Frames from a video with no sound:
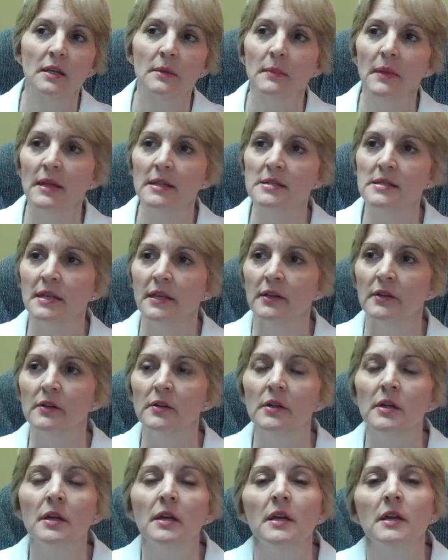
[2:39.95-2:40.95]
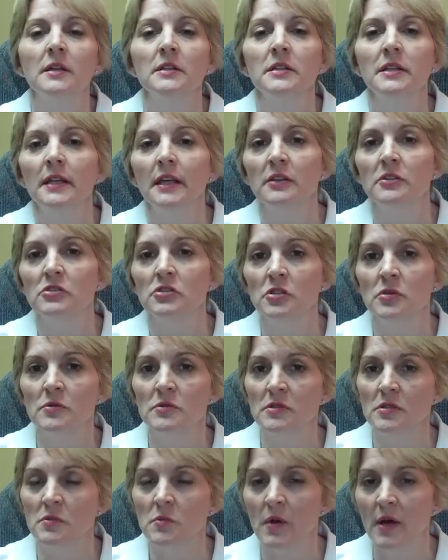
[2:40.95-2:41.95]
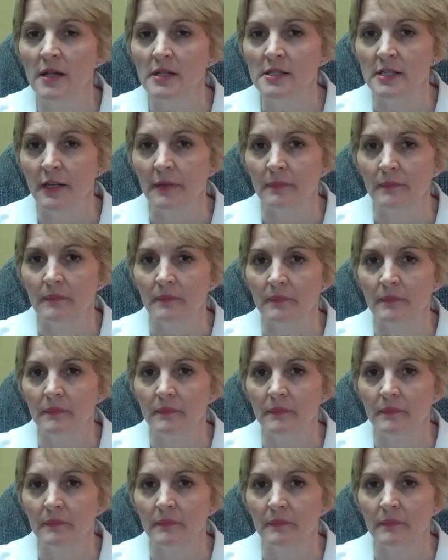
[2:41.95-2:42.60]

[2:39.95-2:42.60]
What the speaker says: command center, TH2 is the SWAT team.